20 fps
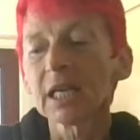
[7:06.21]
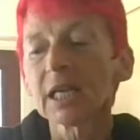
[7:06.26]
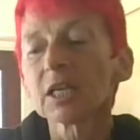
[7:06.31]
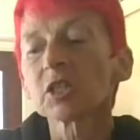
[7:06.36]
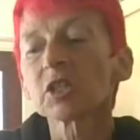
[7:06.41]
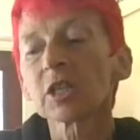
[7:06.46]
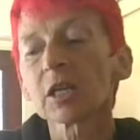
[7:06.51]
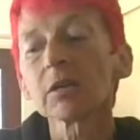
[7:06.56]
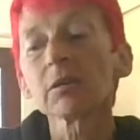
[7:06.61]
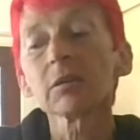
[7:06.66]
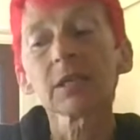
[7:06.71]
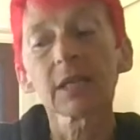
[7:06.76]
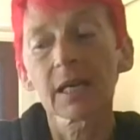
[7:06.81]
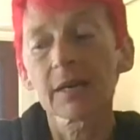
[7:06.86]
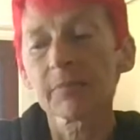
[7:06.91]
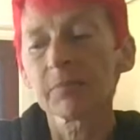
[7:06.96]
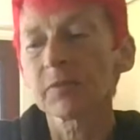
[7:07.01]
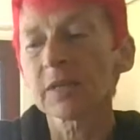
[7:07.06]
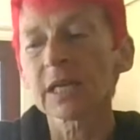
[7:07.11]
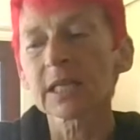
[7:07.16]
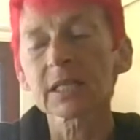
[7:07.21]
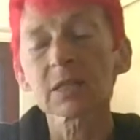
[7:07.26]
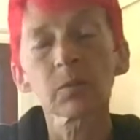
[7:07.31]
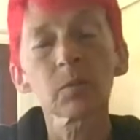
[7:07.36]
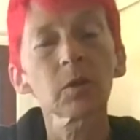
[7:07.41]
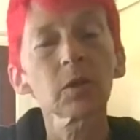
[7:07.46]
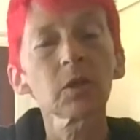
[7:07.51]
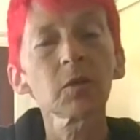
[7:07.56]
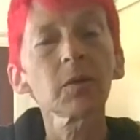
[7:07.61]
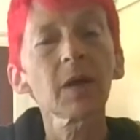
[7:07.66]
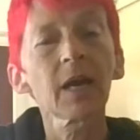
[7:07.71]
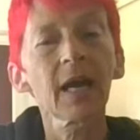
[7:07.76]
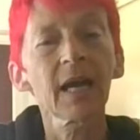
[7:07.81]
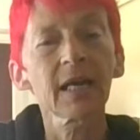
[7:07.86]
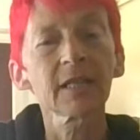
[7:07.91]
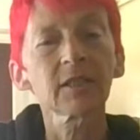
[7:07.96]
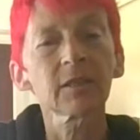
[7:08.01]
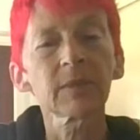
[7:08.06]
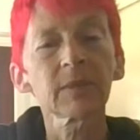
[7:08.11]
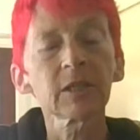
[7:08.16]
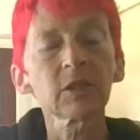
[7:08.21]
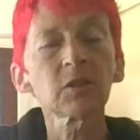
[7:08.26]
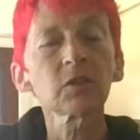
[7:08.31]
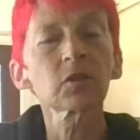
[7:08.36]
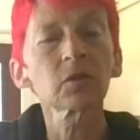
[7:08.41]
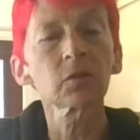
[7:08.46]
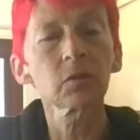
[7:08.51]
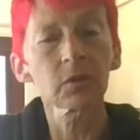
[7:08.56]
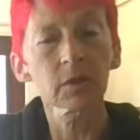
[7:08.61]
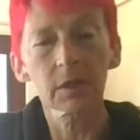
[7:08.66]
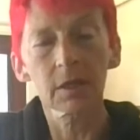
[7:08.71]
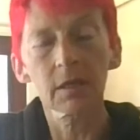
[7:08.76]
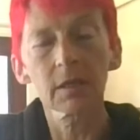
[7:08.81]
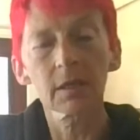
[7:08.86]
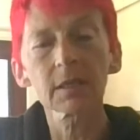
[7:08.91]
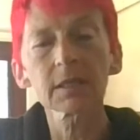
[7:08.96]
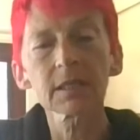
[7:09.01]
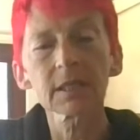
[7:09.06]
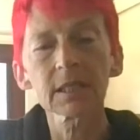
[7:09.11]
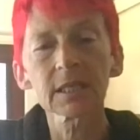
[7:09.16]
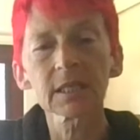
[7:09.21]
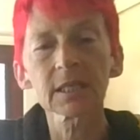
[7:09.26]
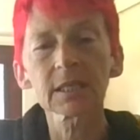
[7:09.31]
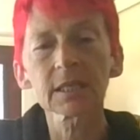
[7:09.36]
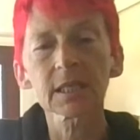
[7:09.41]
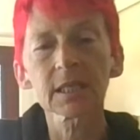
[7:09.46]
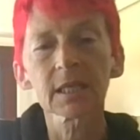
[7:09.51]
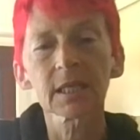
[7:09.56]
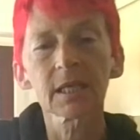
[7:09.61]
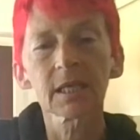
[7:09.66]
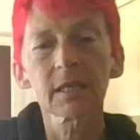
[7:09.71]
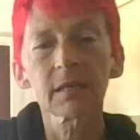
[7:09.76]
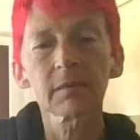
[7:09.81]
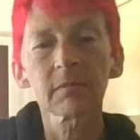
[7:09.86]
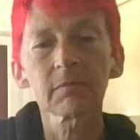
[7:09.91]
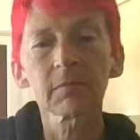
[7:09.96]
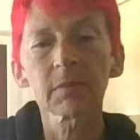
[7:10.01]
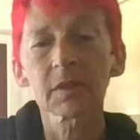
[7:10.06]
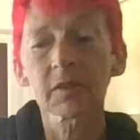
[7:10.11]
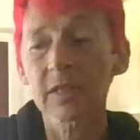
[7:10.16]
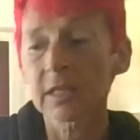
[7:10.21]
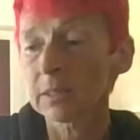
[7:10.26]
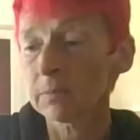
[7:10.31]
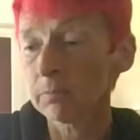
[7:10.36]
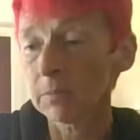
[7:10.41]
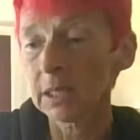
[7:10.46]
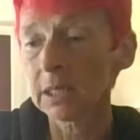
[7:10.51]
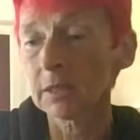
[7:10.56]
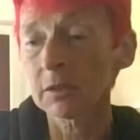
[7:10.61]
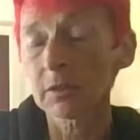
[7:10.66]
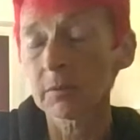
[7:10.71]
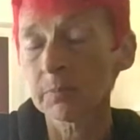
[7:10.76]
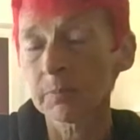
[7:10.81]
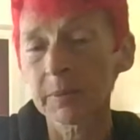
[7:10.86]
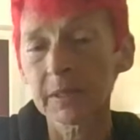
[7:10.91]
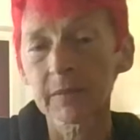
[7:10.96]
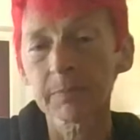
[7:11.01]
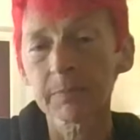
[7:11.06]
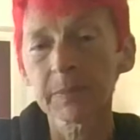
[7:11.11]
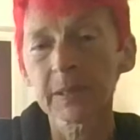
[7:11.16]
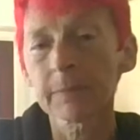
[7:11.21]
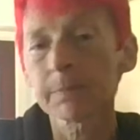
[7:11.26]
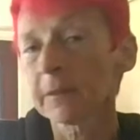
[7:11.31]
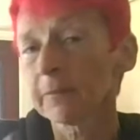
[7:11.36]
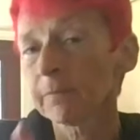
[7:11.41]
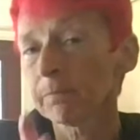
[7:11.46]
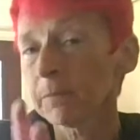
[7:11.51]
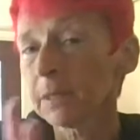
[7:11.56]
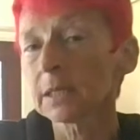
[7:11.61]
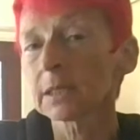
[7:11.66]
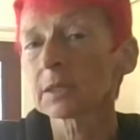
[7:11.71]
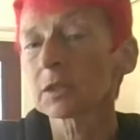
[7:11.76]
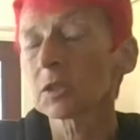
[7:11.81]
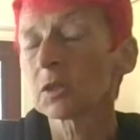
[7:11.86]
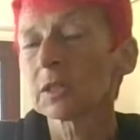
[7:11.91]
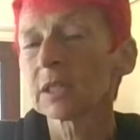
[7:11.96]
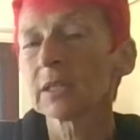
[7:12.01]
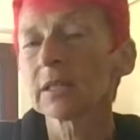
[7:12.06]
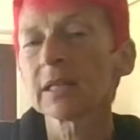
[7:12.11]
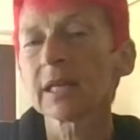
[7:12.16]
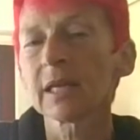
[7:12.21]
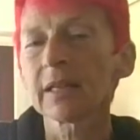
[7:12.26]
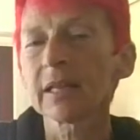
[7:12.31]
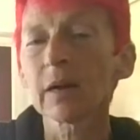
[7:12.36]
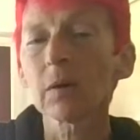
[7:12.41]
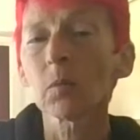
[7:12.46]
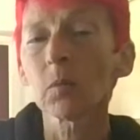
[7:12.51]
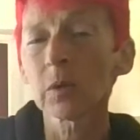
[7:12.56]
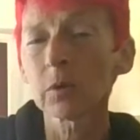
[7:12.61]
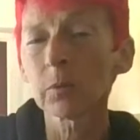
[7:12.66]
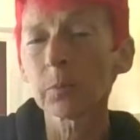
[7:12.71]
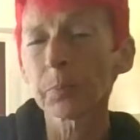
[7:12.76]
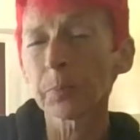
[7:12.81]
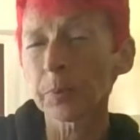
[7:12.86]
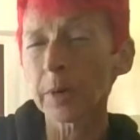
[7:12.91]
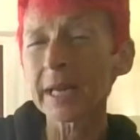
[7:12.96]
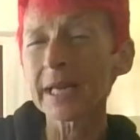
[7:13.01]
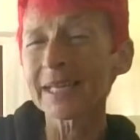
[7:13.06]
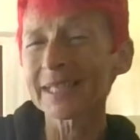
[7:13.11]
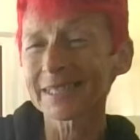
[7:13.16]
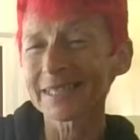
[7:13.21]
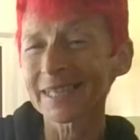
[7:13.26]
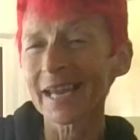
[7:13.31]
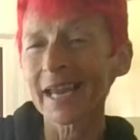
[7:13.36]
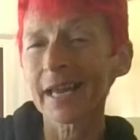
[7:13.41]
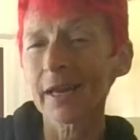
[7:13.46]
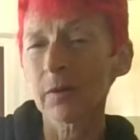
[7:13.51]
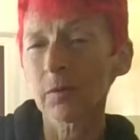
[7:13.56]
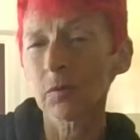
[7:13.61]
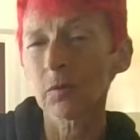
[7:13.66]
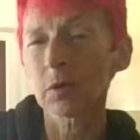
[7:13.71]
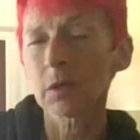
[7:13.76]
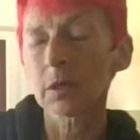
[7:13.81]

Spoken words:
So yeah, that's what you add. I mean, you saw the carcasses. There's meat. Got big bit of meat's got in there. That will break down.